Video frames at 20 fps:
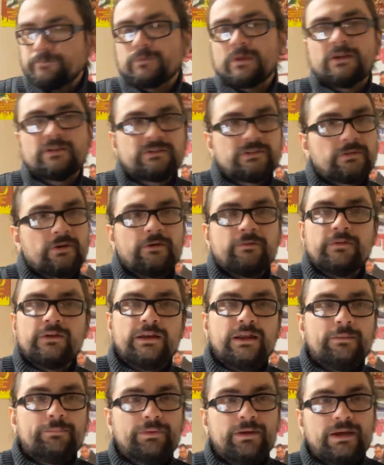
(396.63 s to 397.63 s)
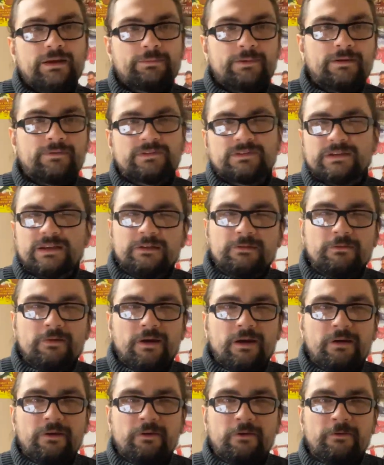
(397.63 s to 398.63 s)
Sort of a nitpick, but I'm just like,
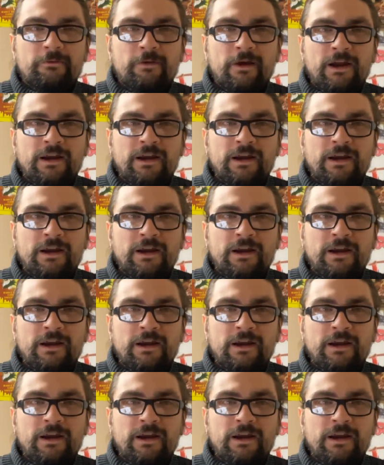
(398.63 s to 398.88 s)
why